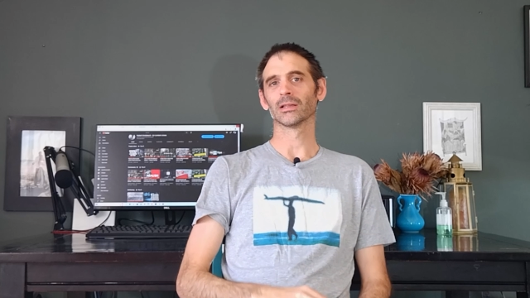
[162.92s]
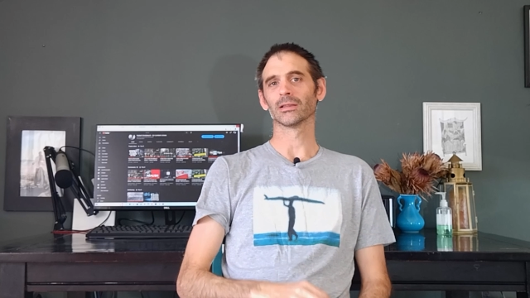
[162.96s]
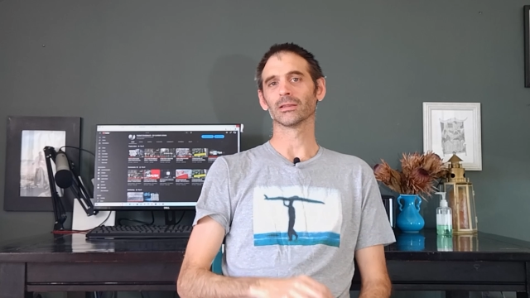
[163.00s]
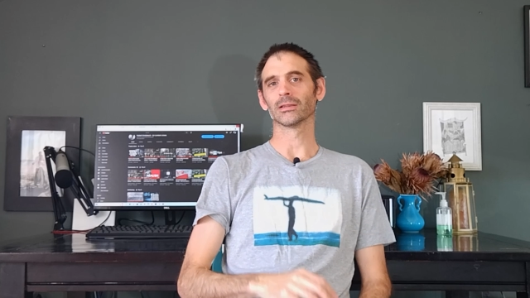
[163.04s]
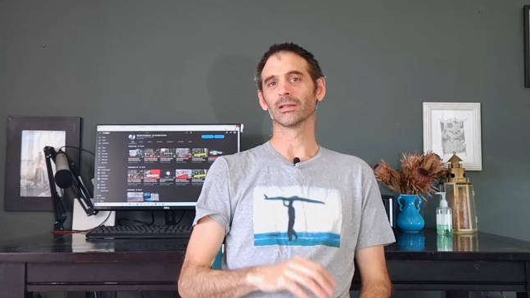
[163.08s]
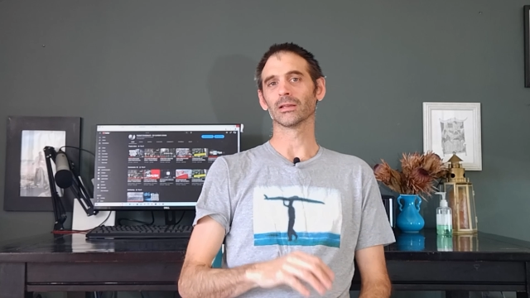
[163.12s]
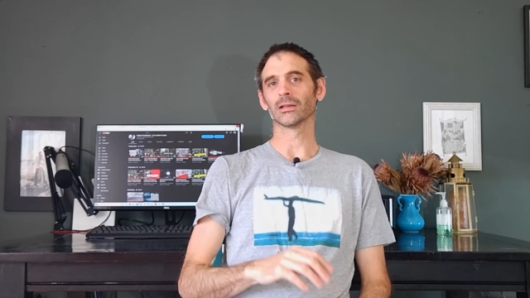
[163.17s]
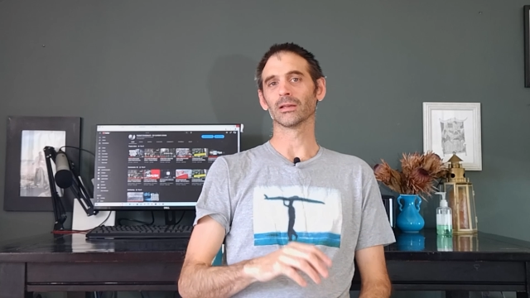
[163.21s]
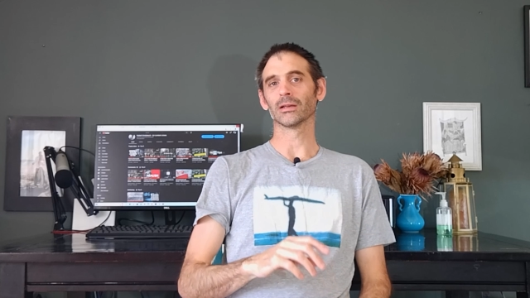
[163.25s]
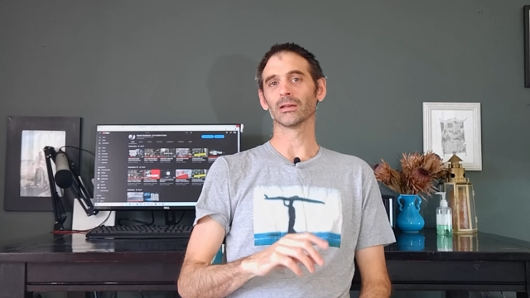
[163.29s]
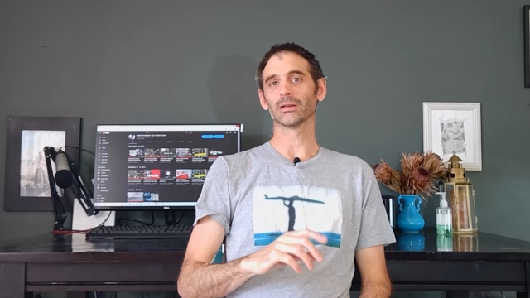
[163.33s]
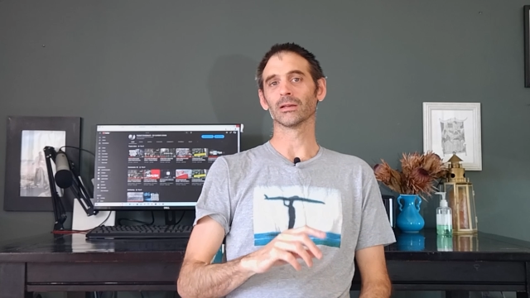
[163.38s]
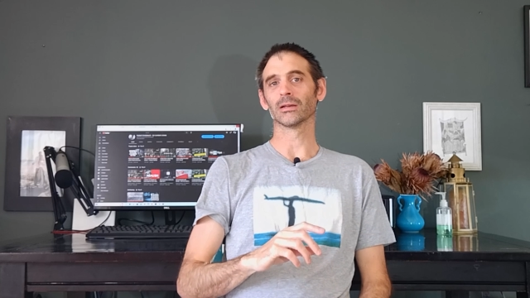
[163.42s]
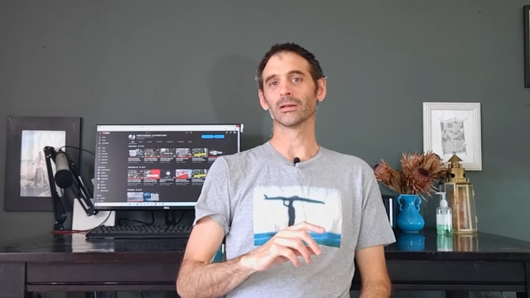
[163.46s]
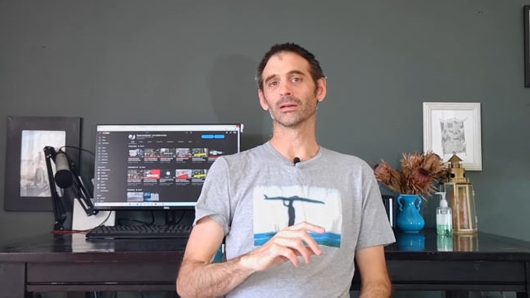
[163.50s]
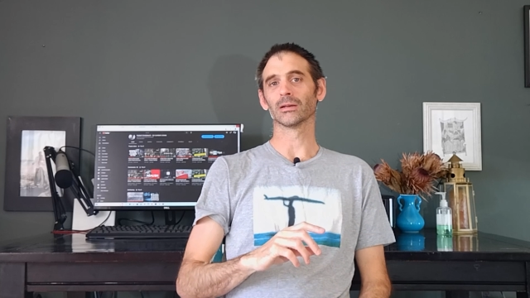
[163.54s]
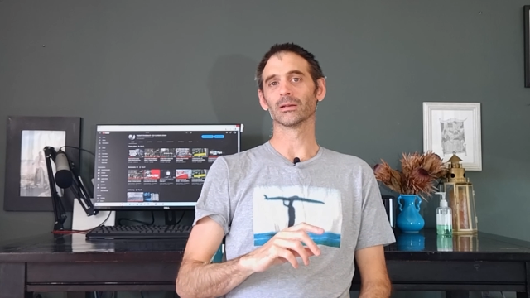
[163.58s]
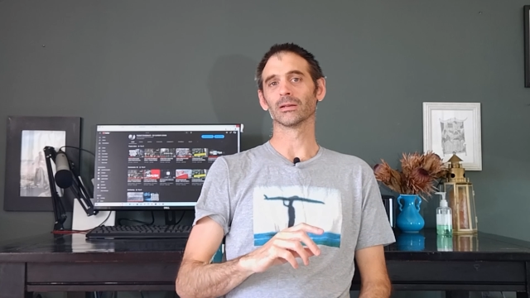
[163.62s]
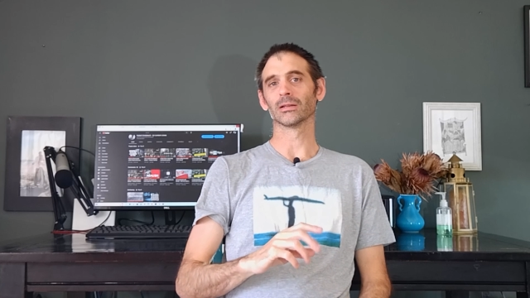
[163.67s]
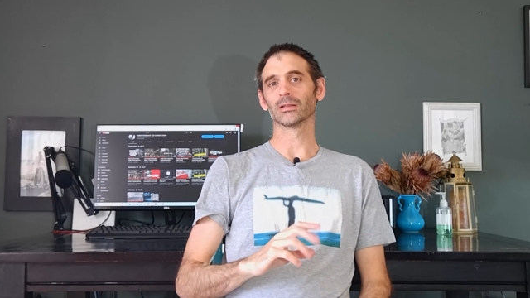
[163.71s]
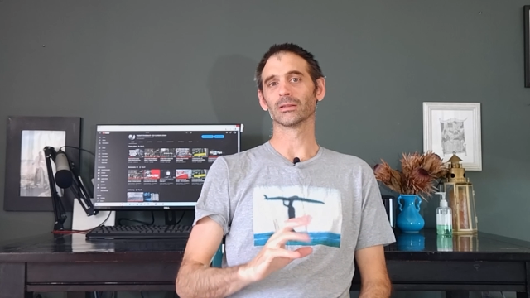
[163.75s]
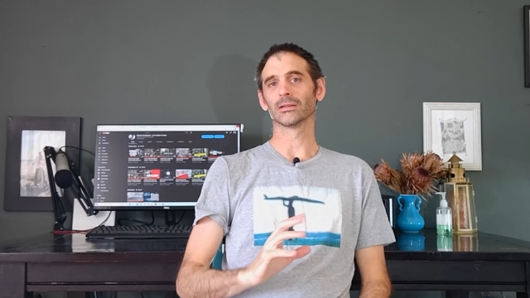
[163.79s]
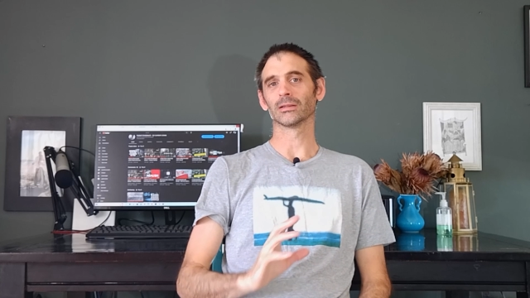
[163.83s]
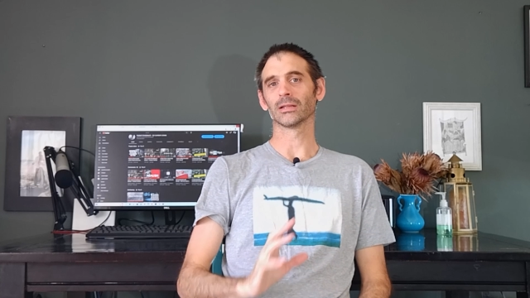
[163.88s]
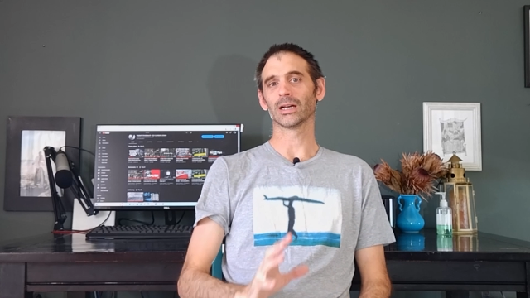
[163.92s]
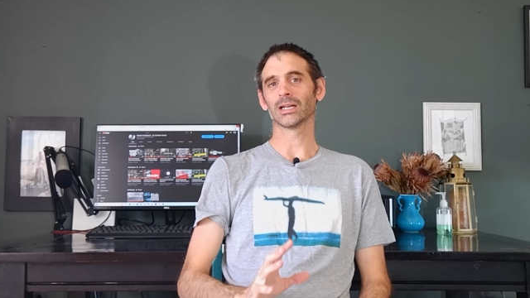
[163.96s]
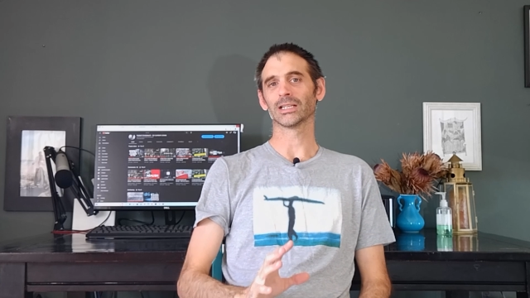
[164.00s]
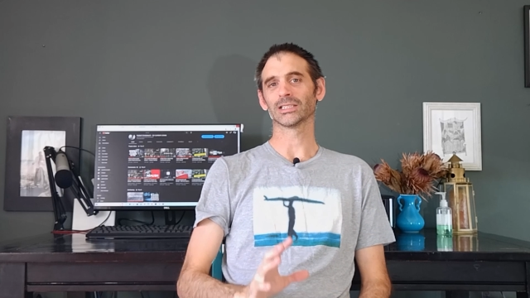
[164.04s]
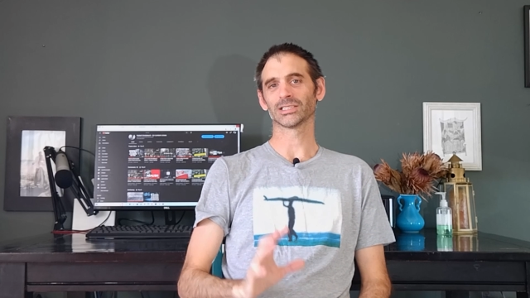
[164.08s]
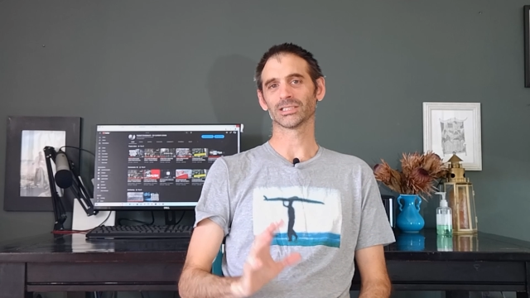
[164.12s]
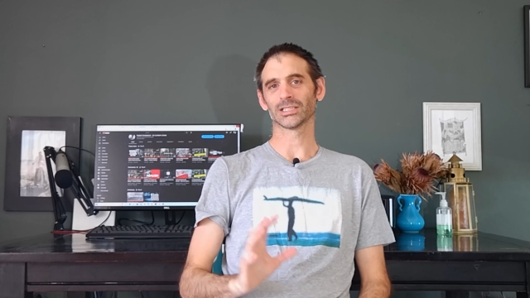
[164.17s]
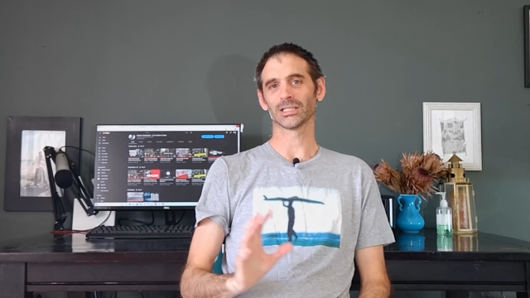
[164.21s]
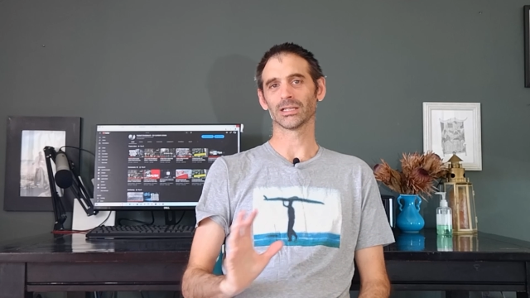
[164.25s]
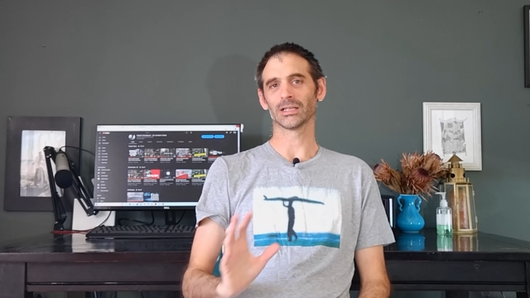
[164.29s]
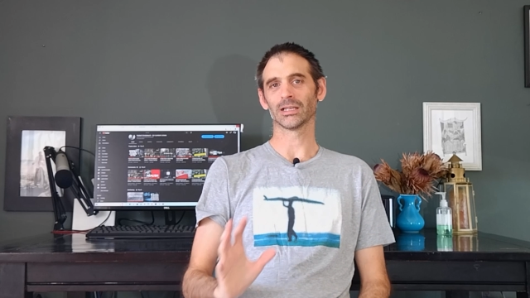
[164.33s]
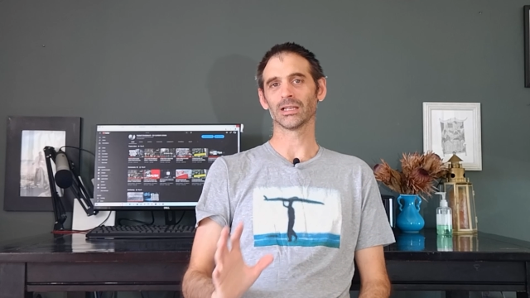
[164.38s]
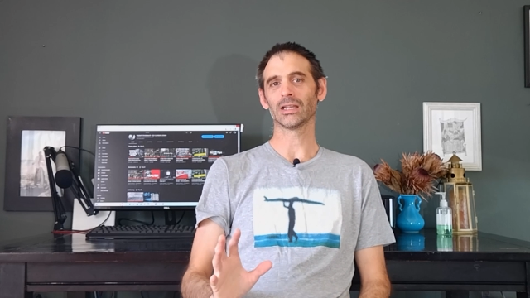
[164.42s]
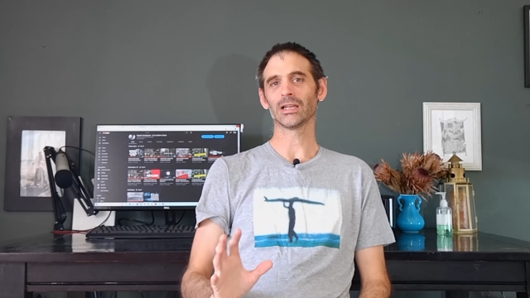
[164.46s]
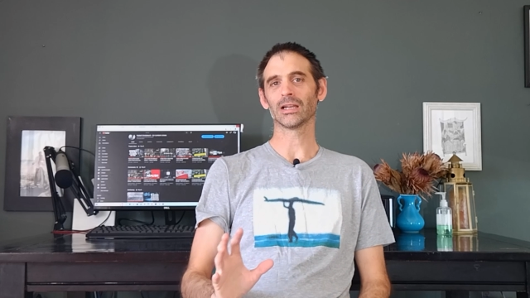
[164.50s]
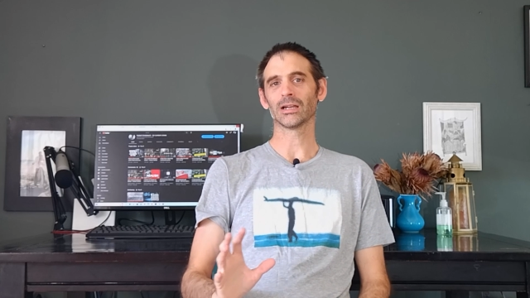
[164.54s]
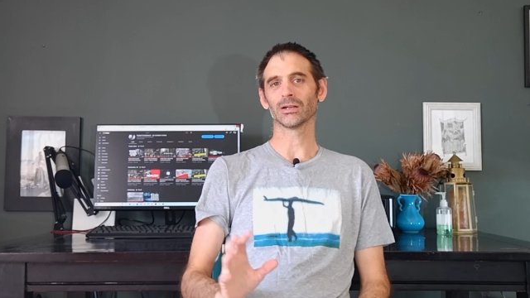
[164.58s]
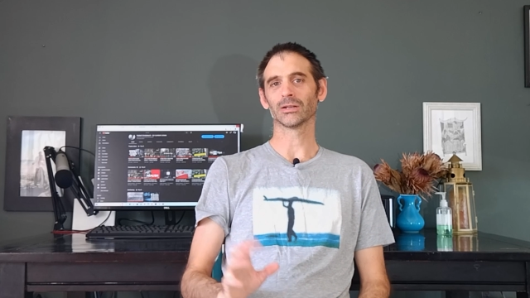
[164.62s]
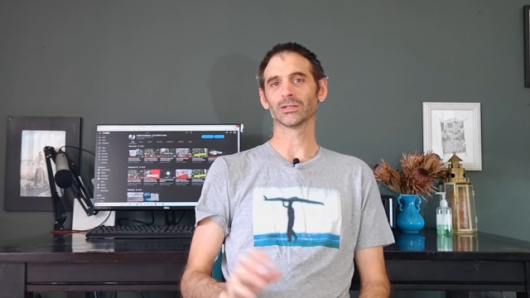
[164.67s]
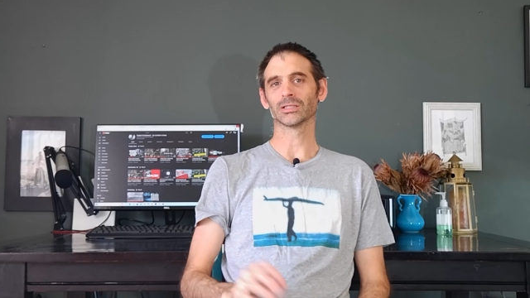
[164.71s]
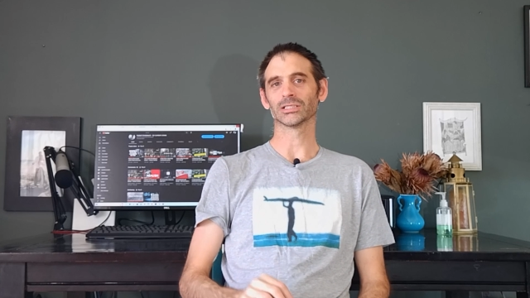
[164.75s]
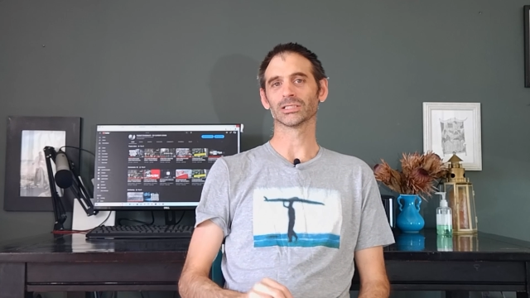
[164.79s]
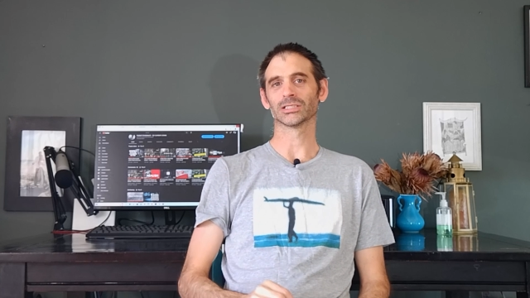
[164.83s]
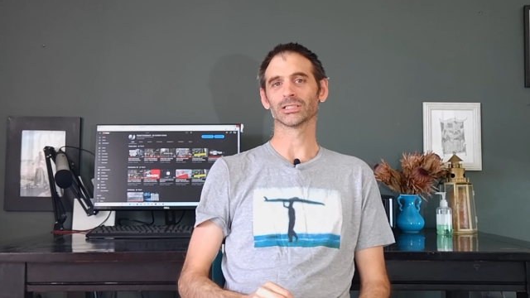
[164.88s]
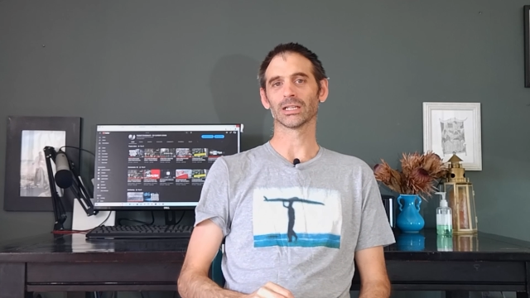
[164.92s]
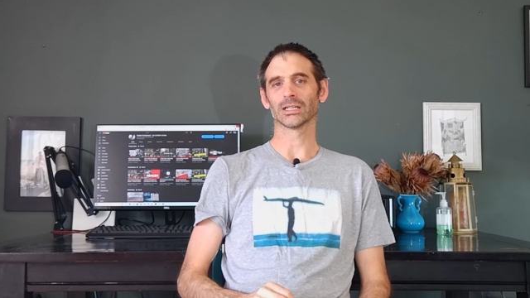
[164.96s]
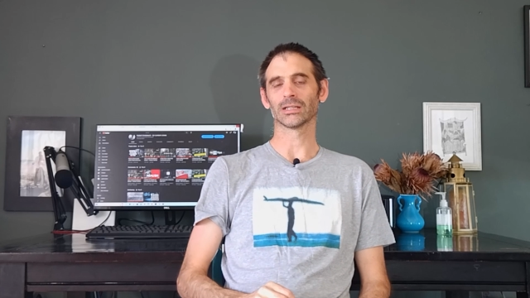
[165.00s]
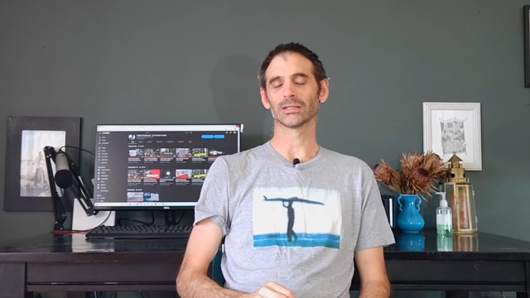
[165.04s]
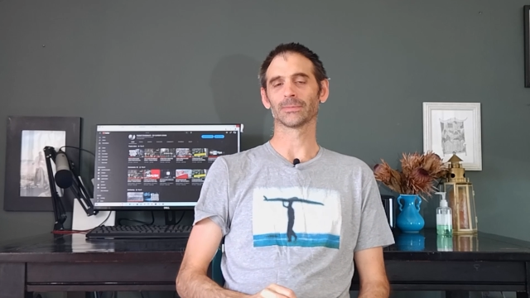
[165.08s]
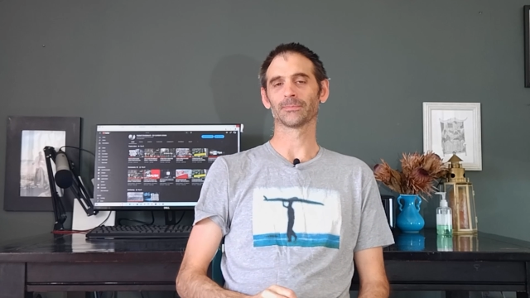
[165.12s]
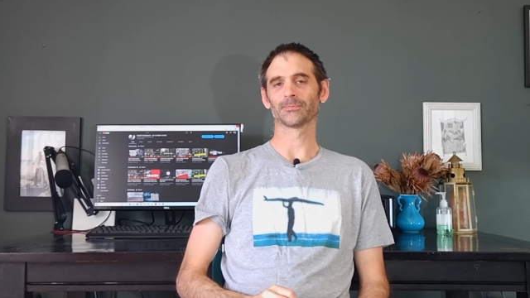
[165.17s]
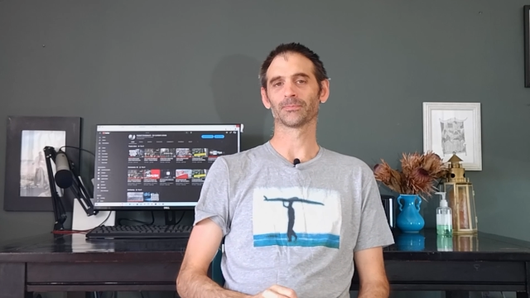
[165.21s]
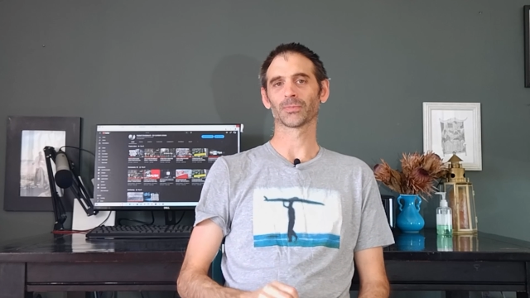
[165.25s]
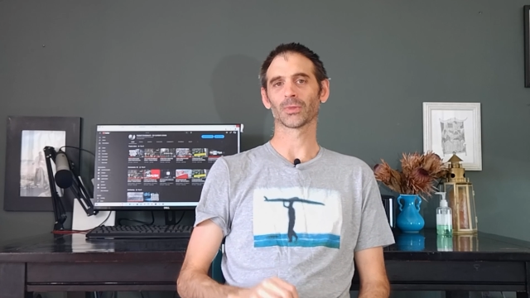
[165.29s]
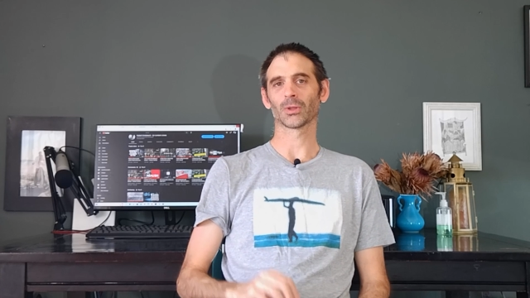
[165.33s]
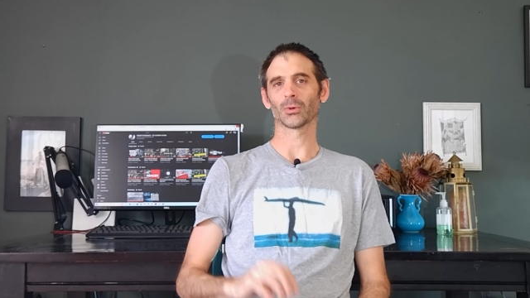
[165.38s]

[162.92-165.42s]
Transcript: The nice thing here is that